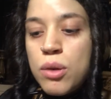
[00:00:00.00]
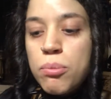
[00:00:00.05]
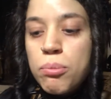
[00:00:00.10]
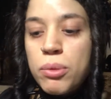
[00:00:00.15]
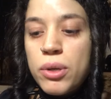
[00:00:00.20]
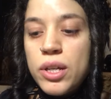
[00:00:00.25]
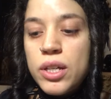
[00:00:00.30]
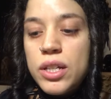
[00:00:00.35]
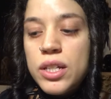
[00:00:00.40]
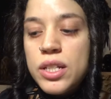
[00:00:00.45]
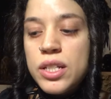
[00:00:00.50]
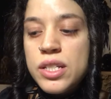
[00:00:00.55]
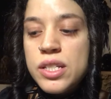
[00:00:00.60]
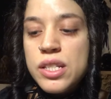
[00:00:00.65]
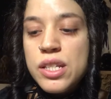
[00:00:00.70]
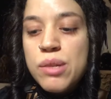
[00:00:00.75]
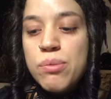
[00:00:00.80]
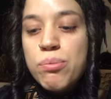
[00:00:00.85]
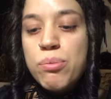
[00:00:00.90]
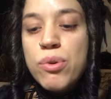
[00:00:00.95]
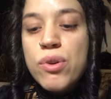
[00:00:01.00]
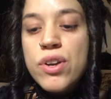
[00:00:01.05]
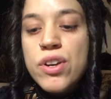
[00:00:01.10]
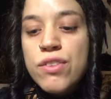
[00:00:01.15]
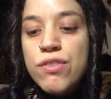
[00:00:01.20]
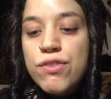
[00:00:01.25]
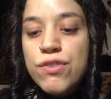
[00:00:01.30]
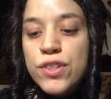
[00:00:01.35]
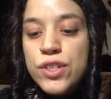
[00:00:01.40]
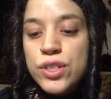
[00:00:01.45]
But it is
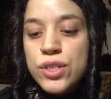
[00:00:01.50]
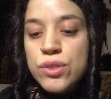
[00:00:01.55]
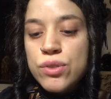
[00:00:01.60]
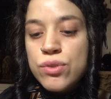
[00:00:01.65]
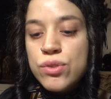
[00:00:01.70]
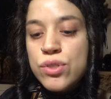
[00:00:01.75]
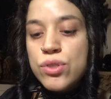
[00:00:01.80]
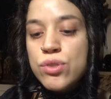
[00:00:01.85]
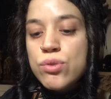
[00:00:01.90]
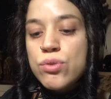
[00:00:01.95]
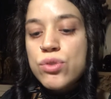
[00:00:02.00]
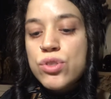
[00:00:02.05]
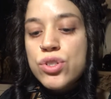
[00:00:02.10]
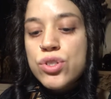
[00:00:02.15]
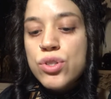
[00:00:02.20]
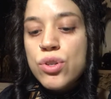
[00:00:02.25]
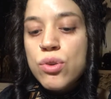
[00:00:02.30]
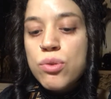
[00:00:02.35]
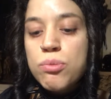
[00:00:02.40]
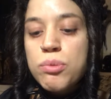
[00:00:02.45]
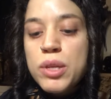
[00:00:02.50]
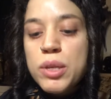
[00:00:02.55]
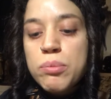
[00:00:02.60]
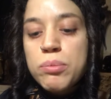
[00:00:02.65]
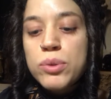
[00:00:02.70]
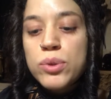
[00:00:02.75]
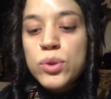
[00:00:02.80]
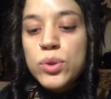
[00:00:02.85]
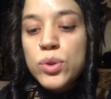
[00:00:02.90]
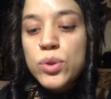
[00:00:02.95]
important for you to show
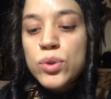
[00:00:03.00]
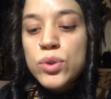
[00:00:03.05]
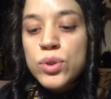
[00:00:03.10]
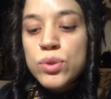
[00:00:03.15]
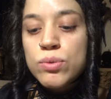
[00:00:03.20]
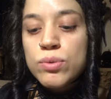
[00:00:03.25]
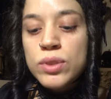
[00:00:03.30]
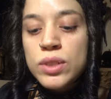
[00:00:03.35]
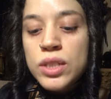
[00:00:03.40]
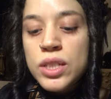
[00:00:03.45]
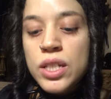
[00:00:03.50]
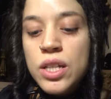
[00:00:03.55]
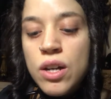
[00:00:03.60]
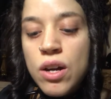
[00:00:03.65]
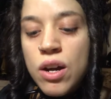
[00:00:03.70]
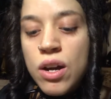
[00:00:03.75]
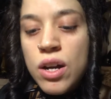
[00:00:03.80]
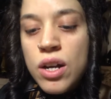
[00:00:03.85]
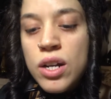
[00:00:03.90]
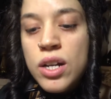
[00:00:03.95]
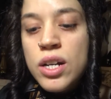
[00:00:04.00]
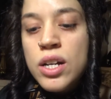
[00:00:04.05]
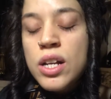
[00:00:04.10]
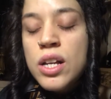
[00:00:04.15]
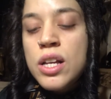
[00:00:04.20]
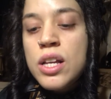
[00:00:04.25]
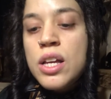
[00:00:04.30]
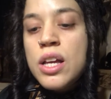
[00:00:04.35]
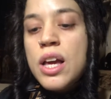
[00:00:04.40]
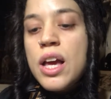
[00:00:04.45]
people who you really are
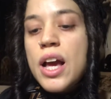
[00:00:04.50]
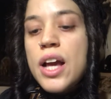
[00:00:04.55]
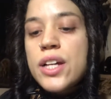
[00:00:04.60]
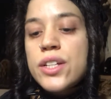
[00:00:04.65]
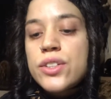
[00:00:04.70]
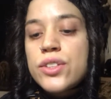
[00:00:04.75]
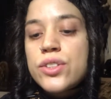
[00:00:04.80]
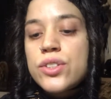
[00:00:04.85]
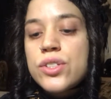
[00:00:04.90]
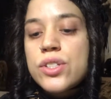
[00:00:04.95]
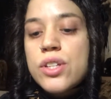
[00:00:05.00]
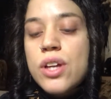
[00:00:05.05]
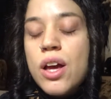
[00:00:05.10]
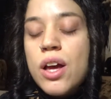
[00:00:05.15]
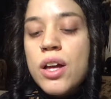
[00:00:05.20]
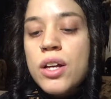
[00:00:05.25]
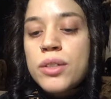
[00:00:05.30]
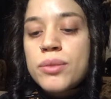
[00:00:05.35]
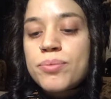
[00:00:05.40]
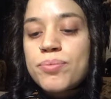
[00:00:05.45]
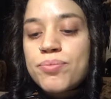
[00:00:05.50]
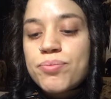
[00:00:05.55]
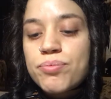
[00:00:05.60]
and um,